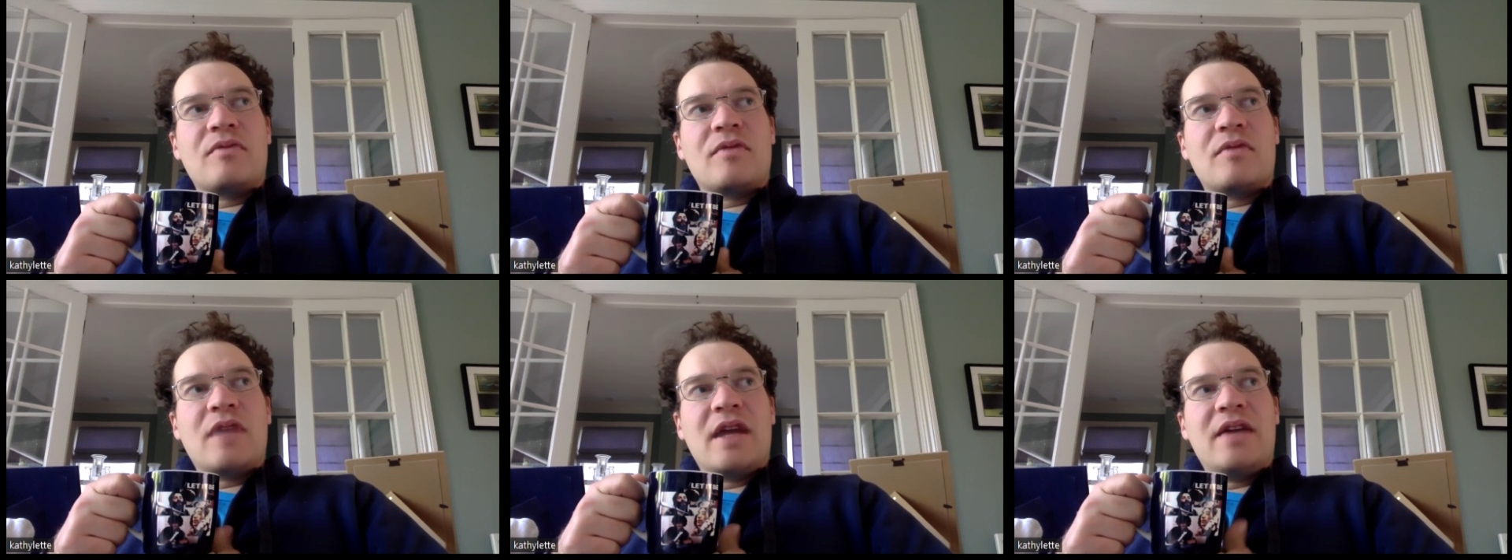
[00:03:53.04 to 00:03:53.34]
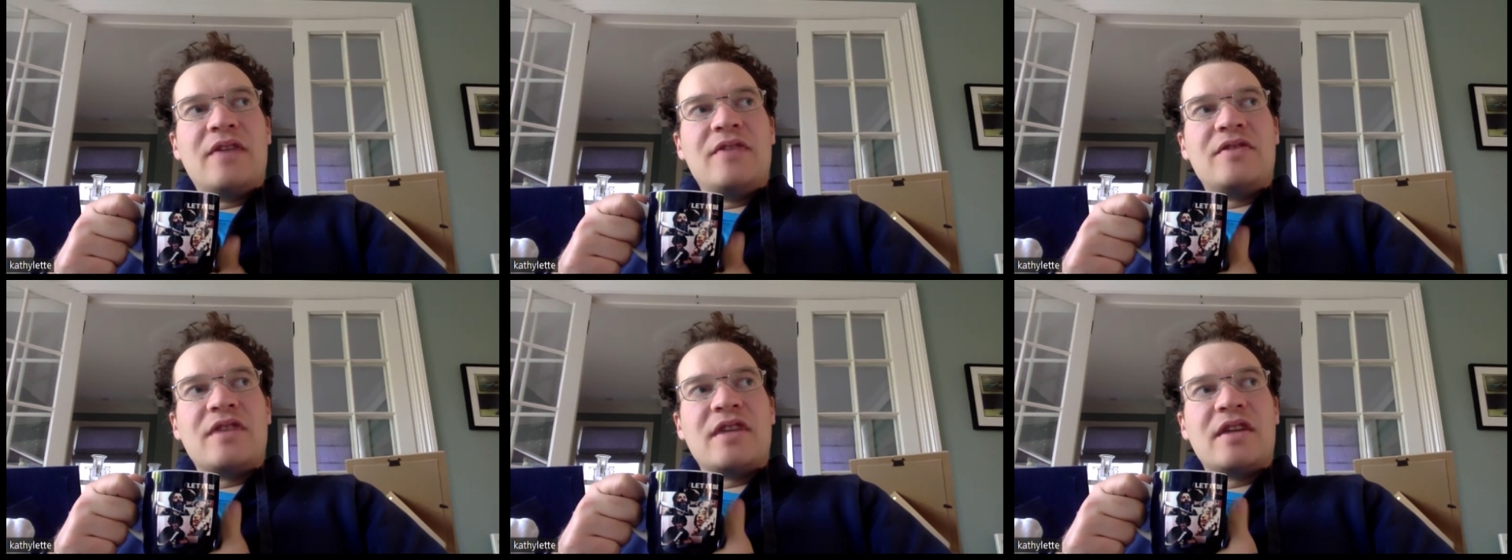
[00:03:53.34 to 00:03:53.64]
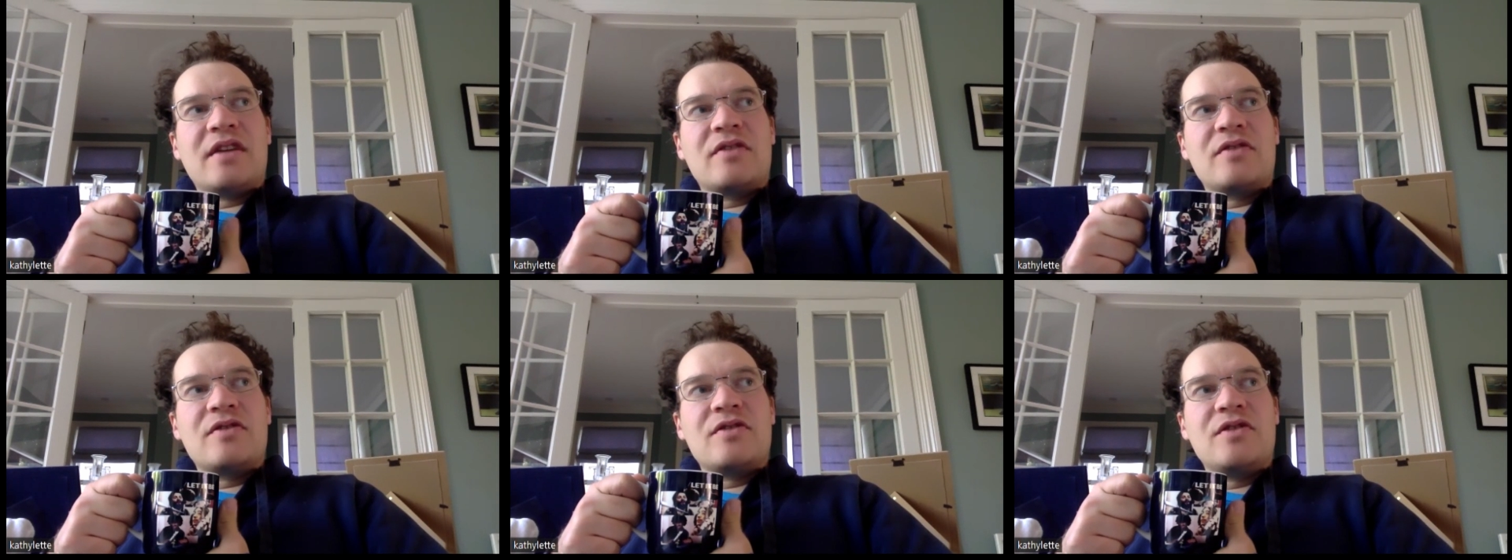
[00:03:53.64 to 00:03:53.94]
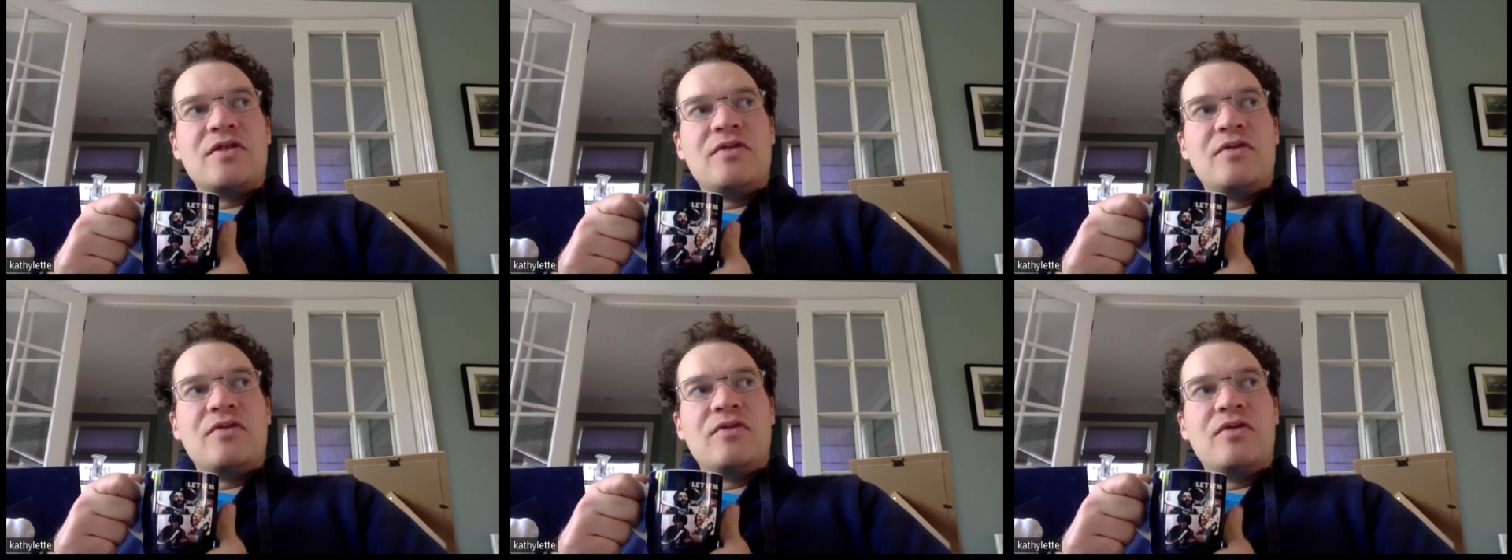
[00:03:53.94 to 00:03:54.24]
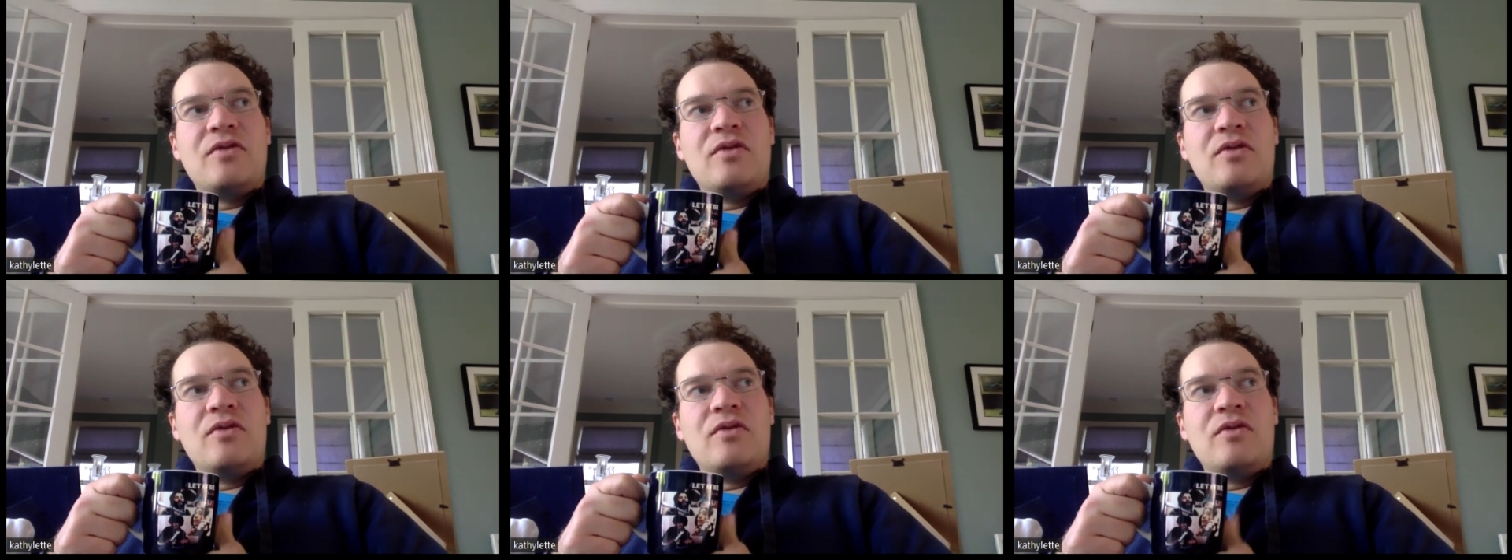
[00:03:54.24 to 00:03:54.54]
ending, because
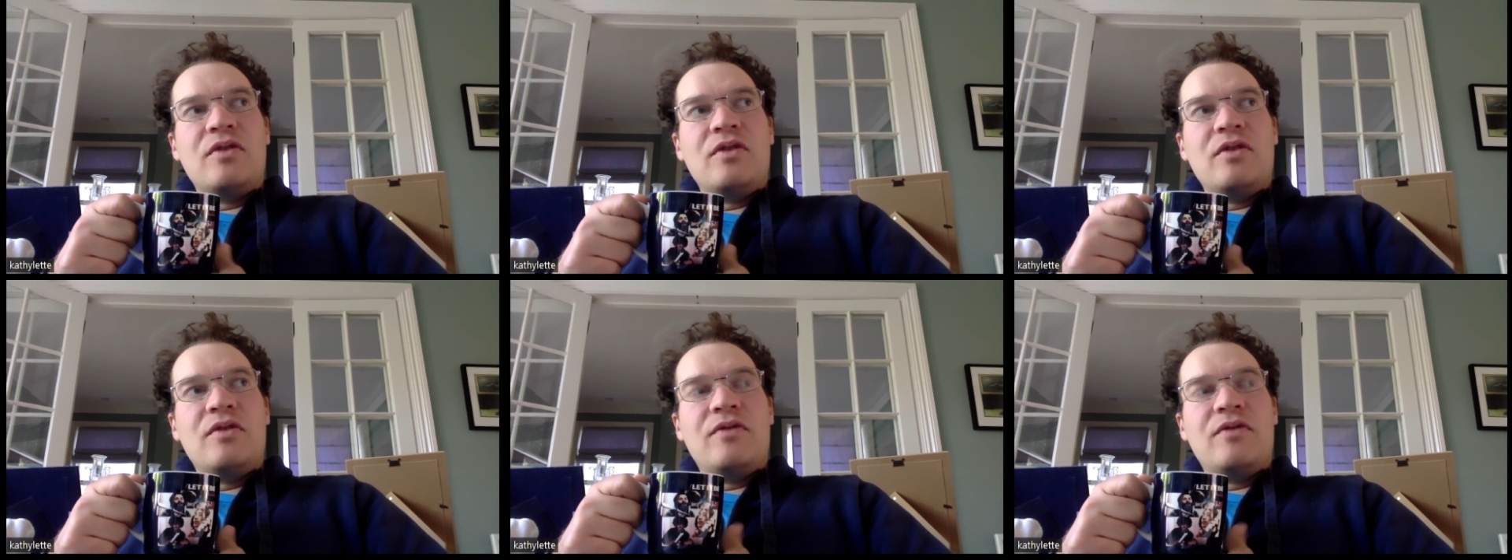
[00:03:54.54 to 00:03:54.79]
you